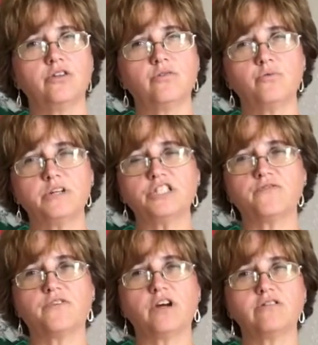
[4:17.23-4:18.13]
the rich
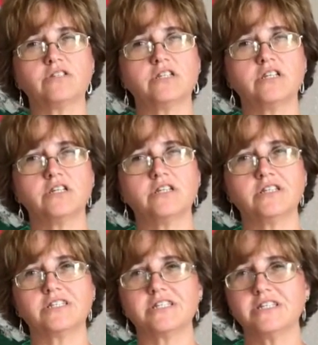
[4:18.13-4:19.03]
folks, the
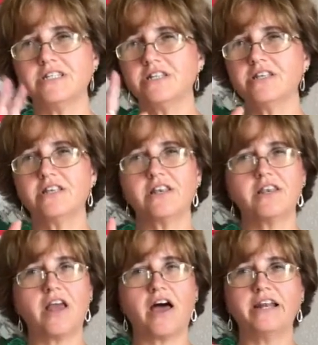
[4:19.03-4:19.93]

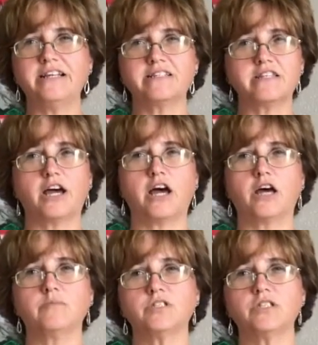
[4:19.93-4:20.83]
snotty
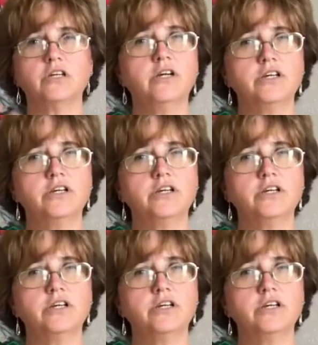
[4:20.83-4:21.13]
snobs,